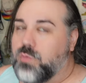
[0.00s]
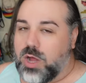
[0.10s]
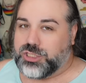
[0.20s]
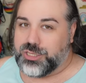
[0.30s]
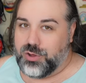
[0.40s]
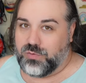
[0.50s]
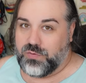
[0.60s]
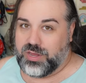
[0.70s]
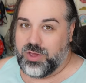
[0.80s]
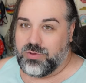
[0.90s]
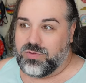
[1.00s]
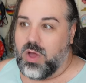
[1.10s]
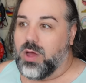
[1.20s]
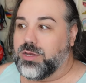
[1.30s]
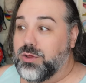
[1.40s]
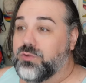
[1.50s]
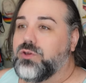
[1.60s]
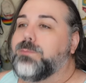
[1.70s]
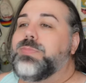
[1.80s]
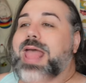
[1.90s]
watching those videos on
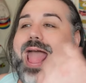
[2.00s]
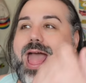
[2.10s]
YouTube,